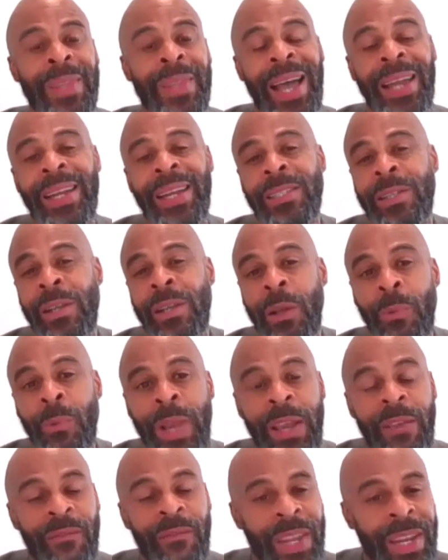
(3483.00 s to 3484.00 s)
not necessarily
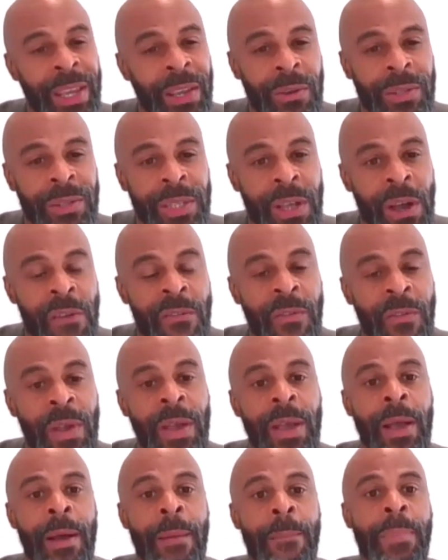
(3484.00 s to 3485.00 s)
reinventing yourself,
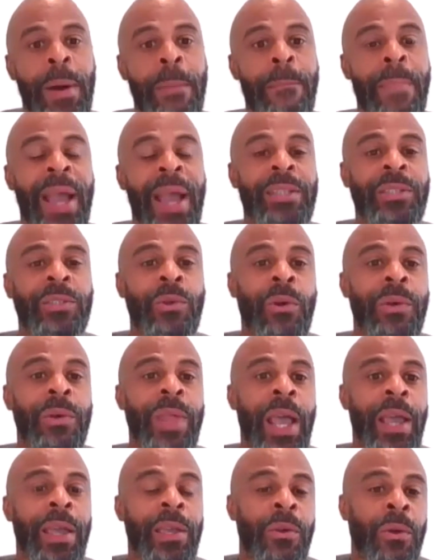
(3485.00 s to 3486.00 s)
but make sure
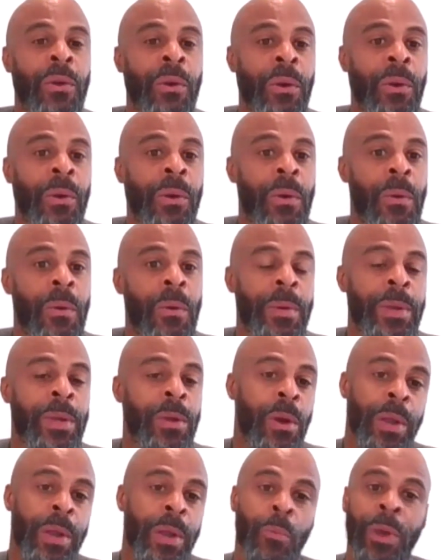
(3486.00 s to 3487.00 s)
that your
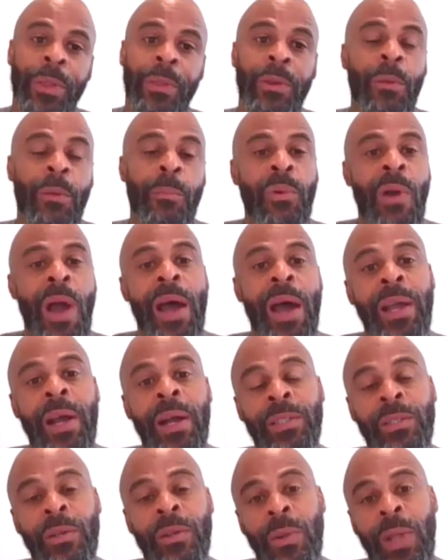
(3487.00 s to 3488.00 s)
you know whether your
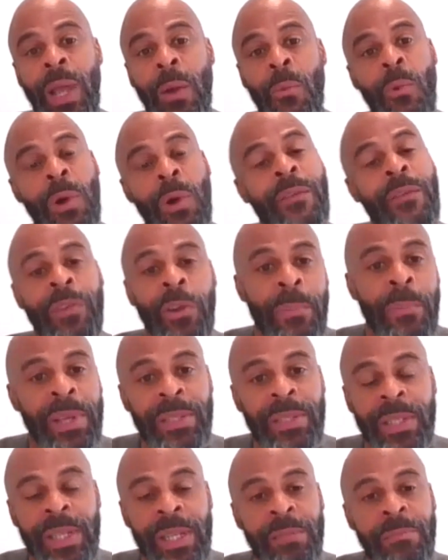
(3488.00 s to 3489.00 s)
product or like whatever your
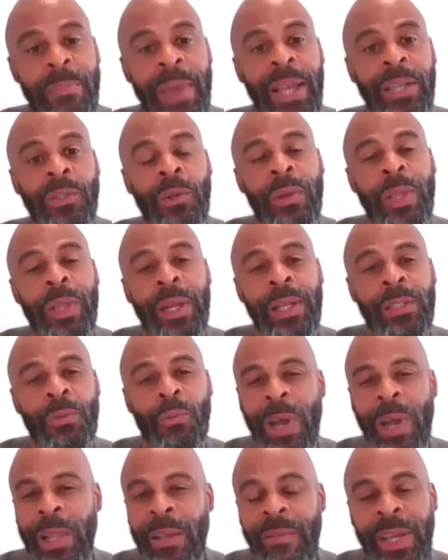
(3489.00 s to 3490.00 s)
business is, make sure that
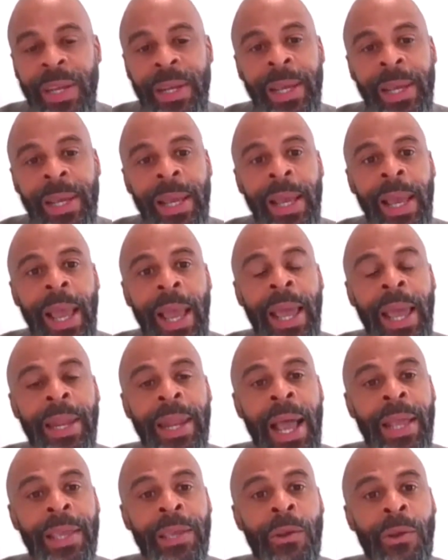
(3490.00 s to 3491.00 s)
it's relevant and
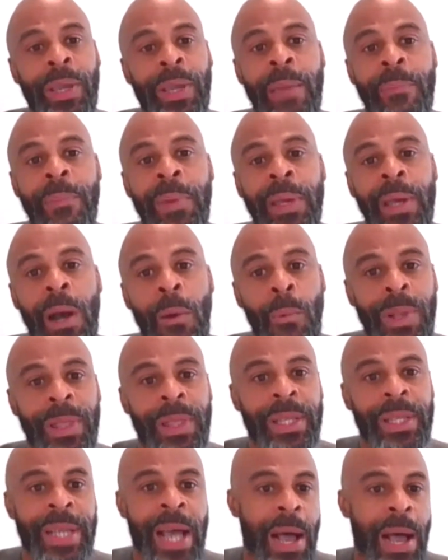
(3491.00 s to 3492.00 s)
that you're keeping up with
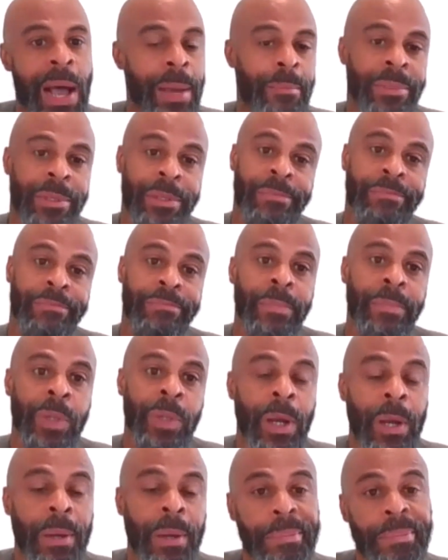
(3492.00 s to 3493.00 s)
the times. You
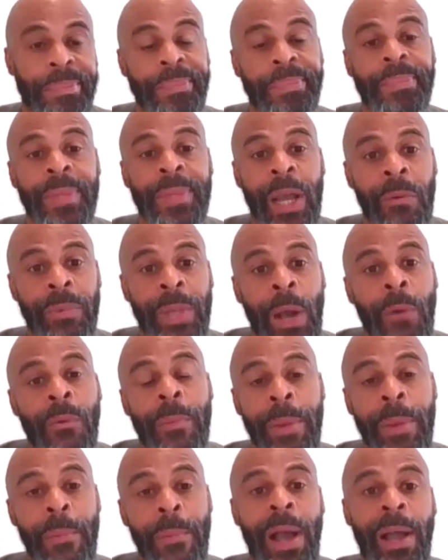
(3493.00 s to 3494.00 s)
know, that that
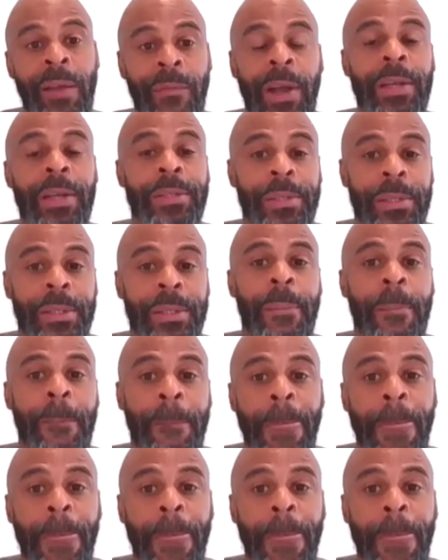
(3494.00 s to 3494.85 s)
would be my advice.